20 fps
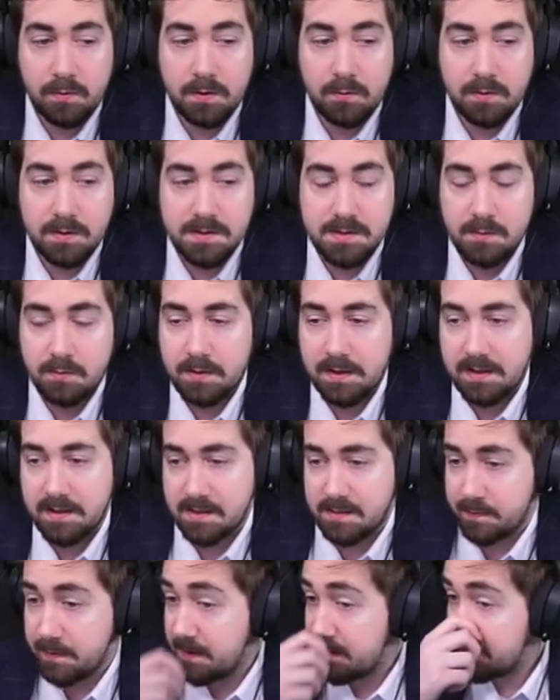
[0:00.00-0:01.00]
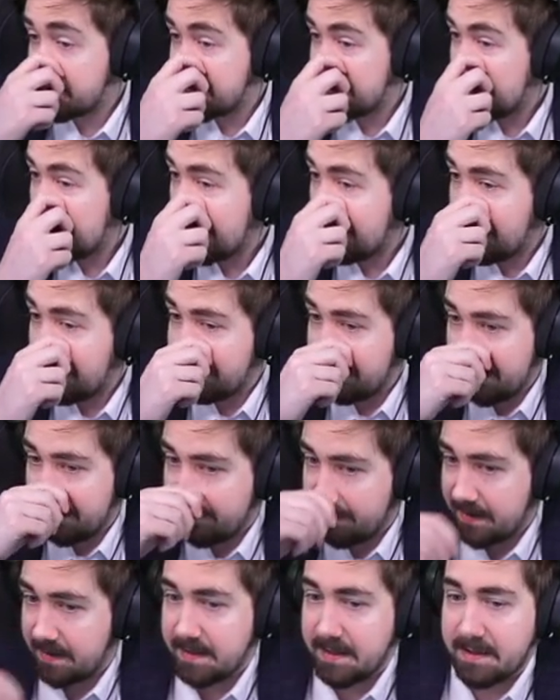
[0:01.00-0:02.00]
once you witness, because it can be very,
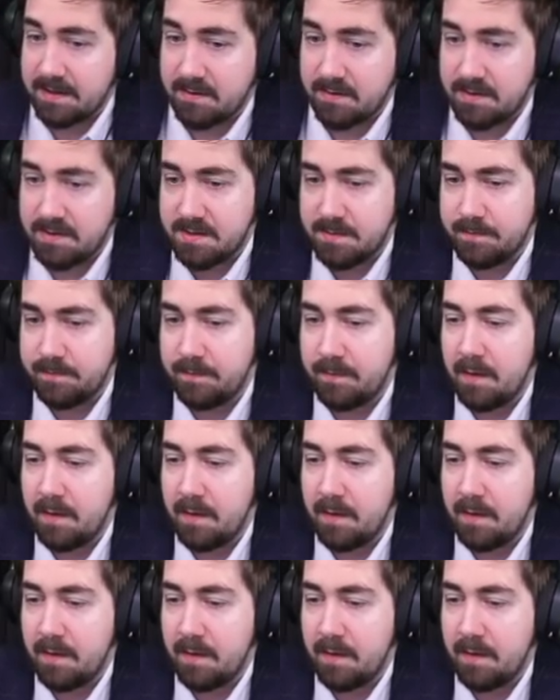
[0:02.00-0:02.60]
very dangerous.